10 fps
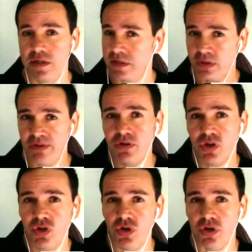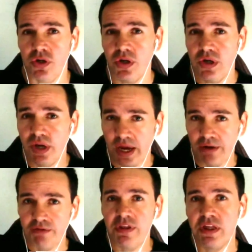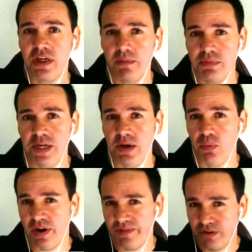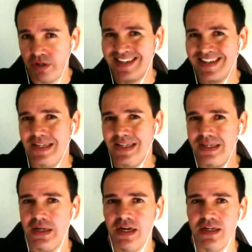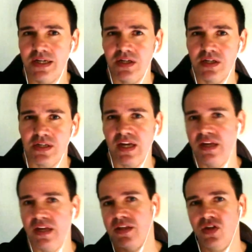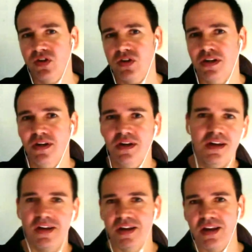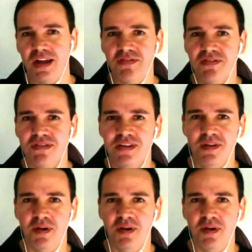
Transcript: the same with every student. Everything that comes down, whenever I see a teacher say, this student left